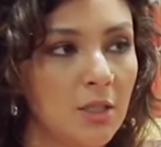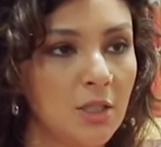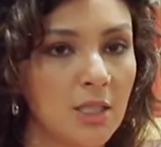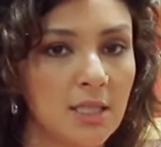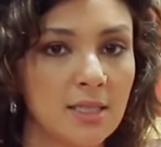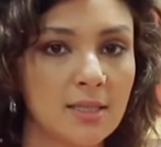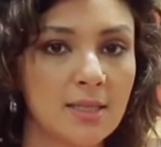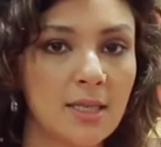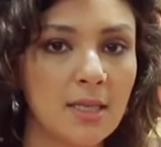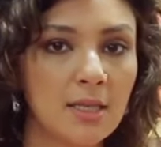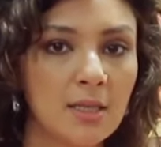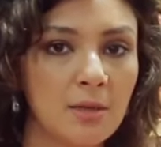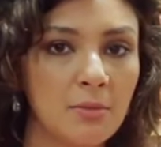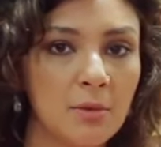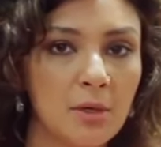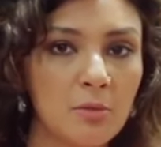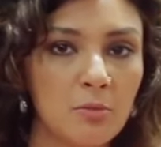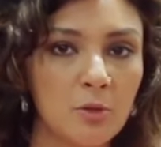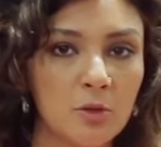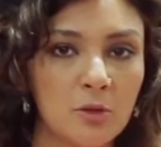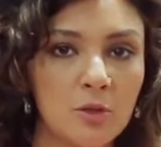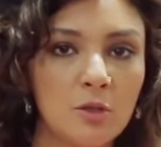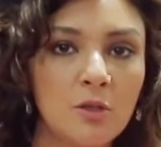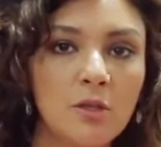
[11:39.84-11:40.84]
Shesda
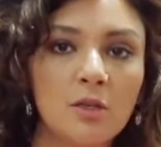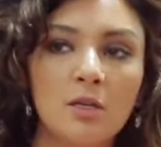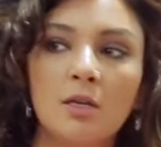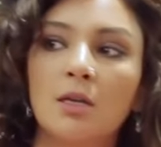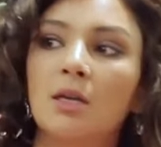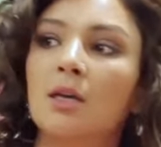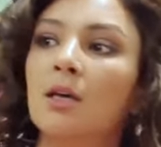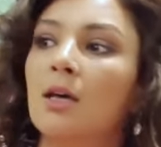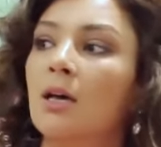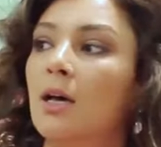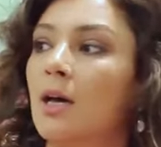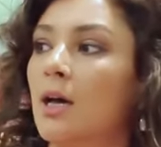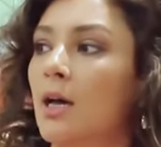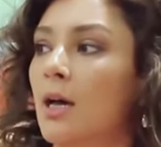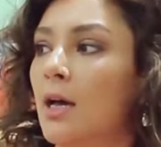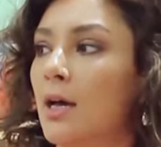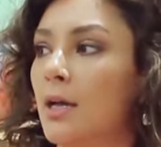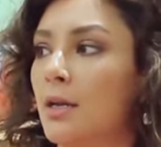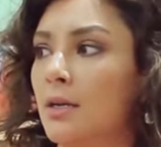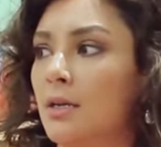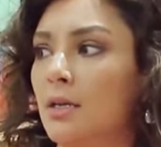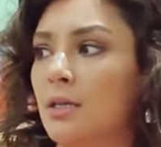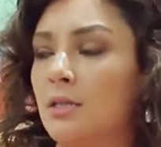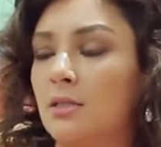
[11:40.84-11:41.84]
Devarmato,
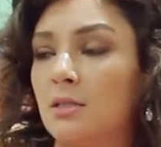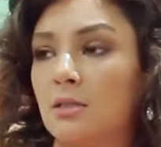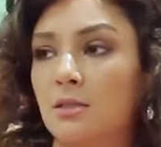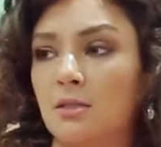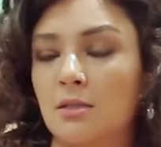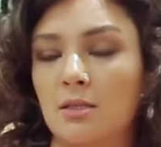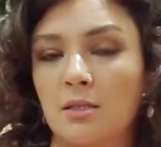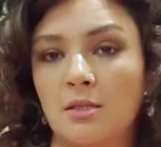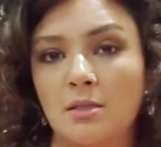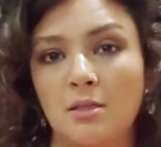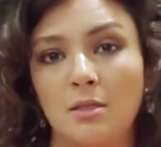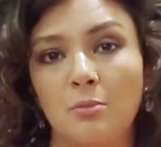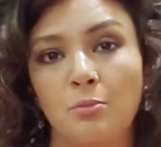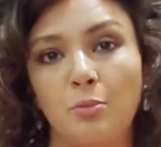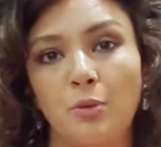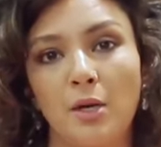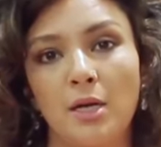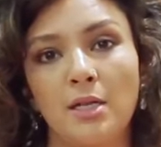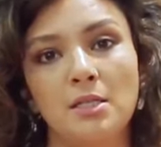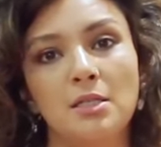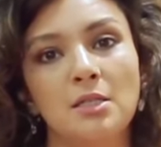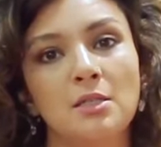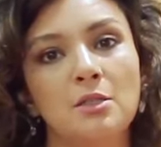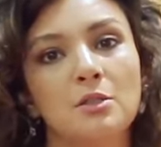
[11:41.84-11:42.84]
and it's
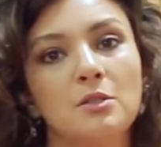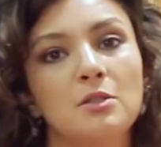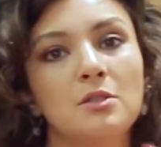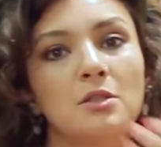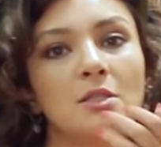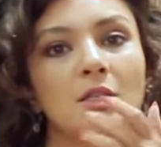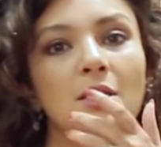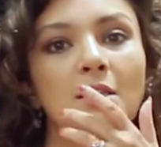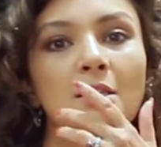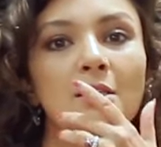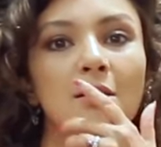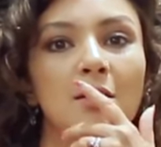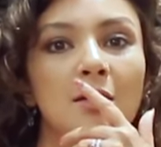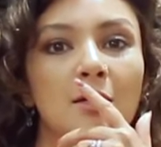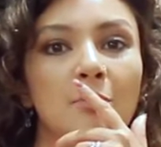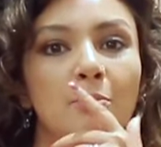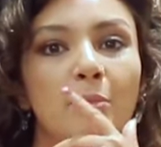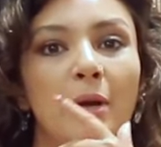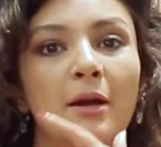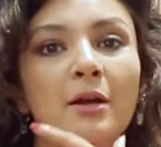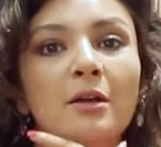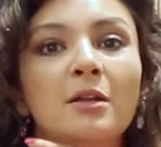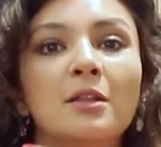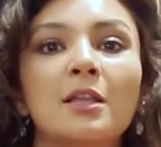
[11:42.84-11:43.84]
surprising to see
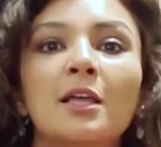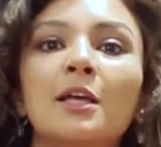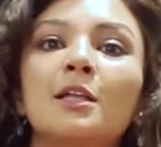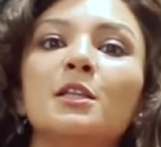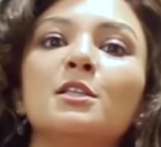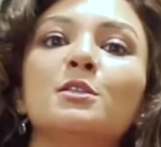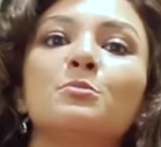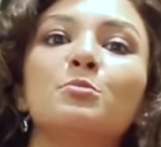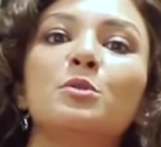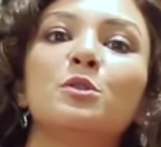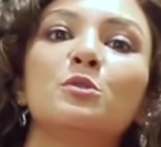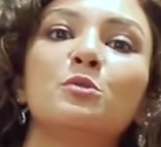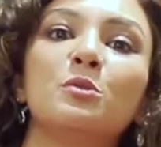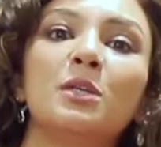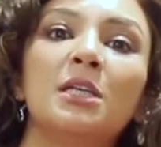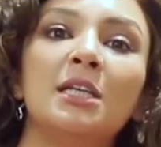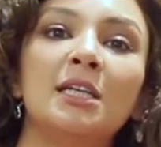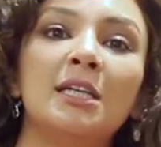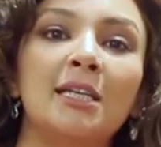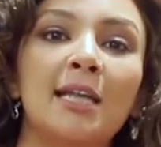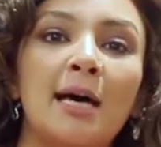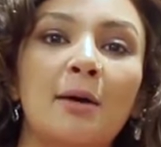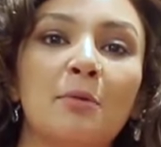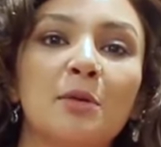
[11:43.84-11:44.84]
the parallels
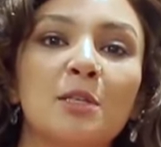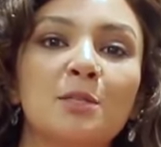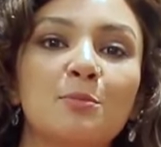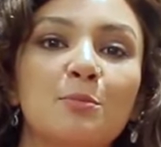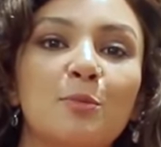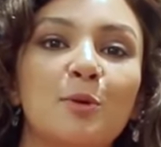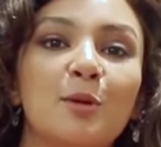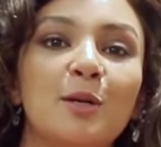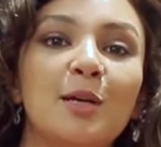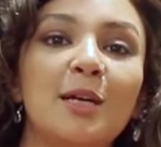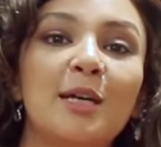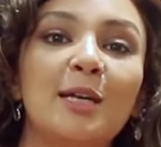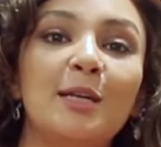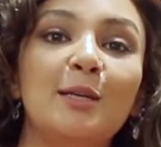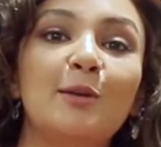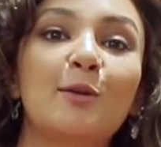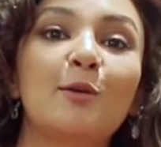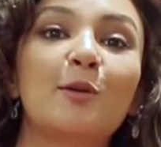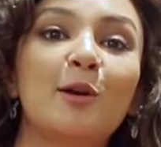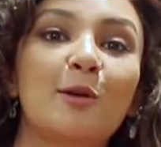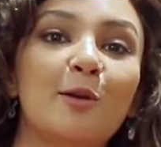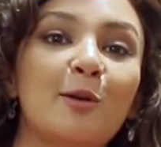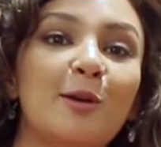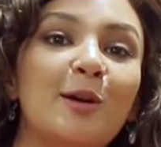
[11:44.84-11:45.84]
between Namaspara and
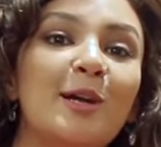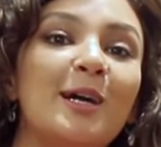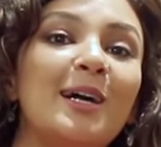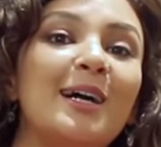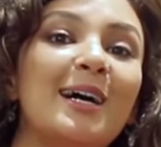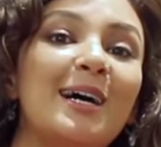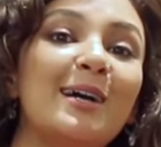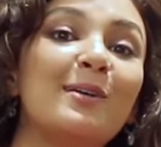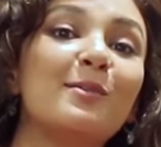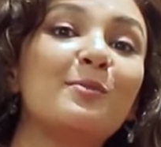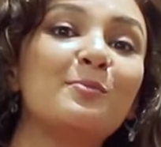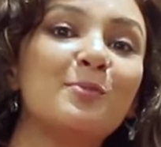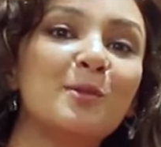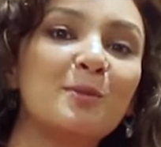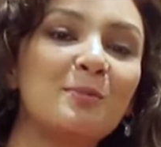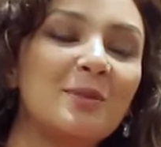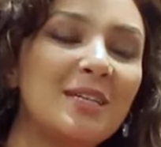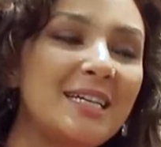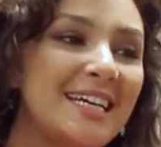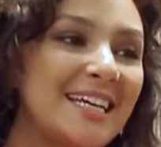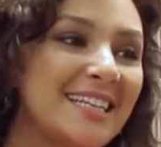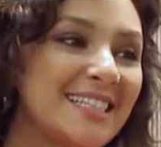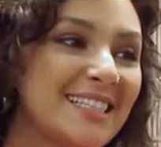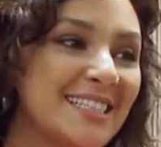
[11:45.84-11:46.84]
Yoga Kora. I hope
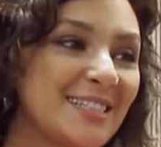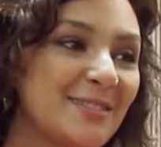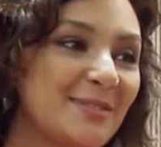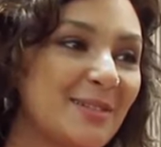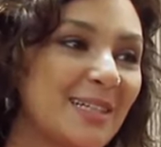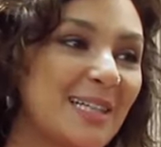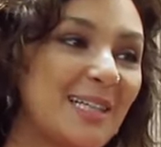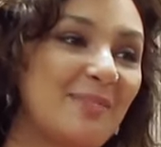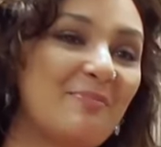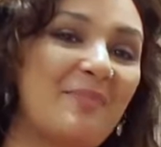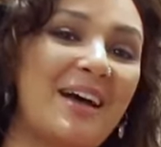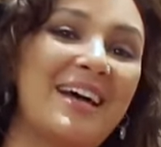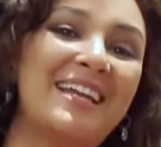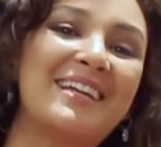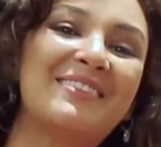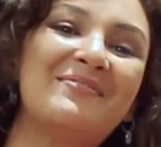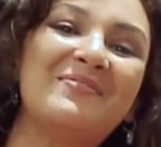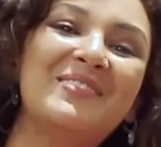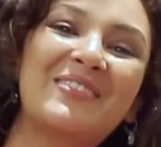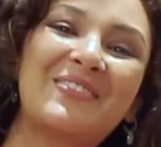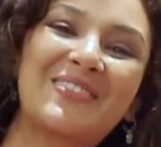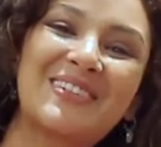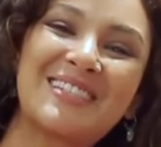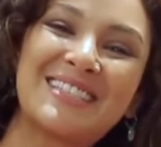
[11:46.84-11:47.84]
nobody gets really mad
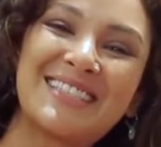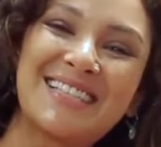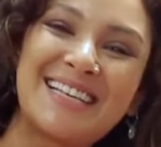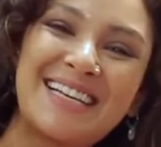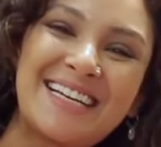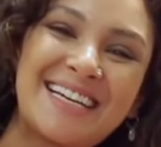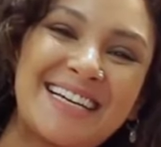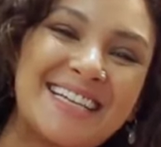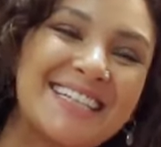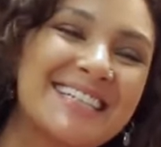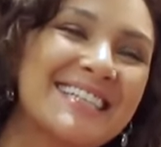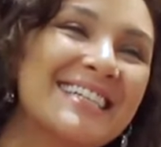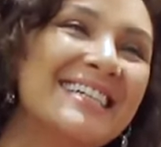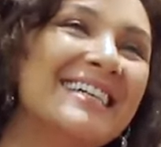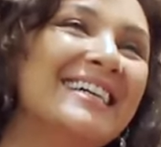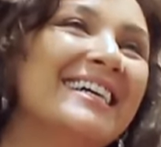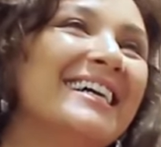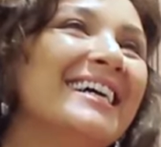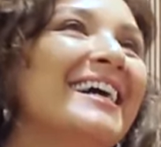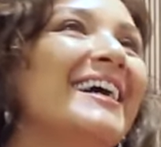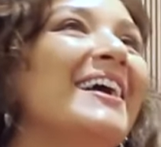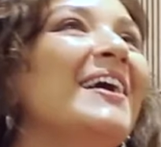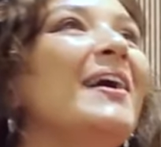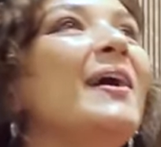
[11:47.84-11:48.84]
at me for saying it.
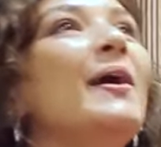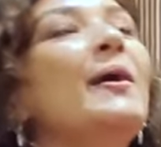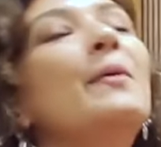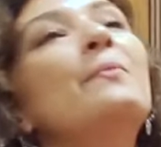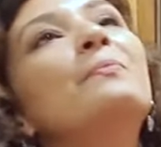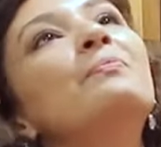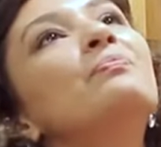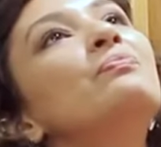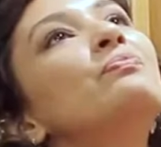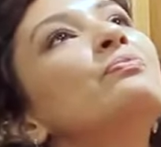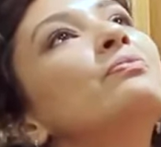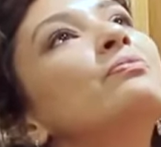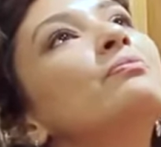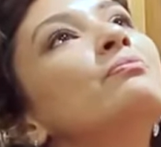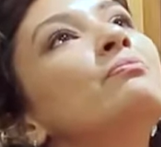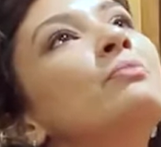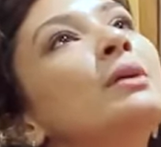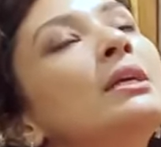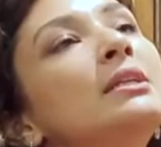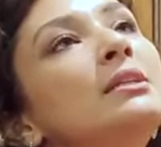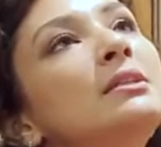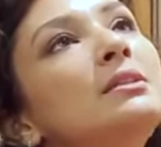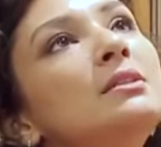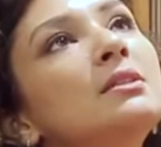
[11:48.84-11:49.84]

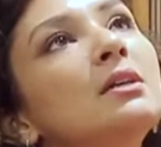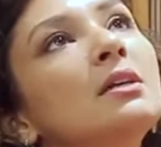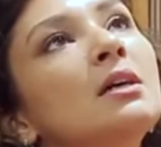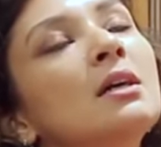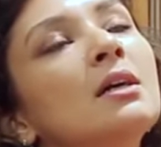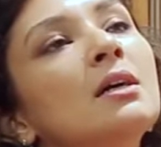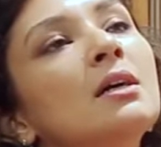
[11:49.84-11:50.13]
But